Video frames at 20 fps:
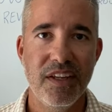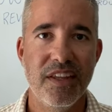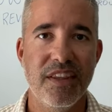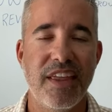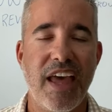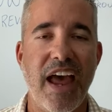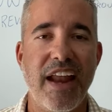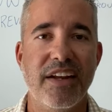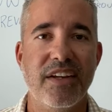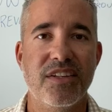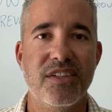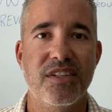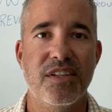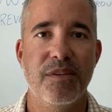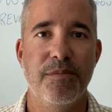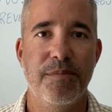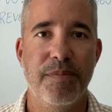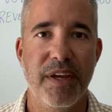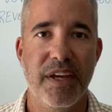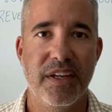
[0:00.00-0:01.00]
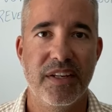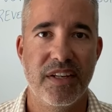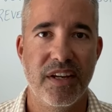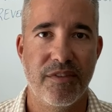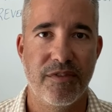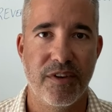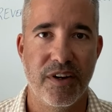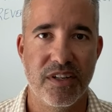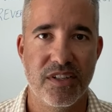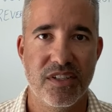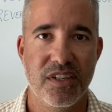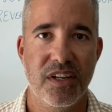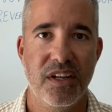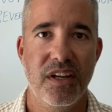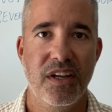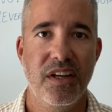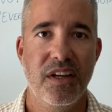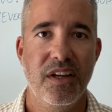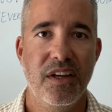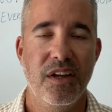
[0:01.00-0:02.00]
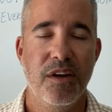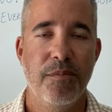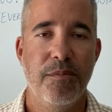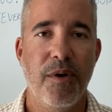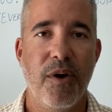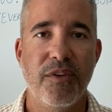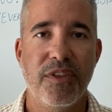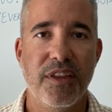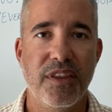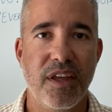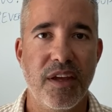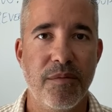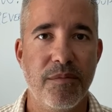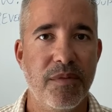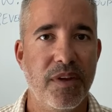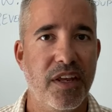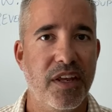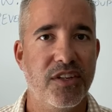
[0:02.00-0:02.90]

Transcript: That is the big difference. Both of them,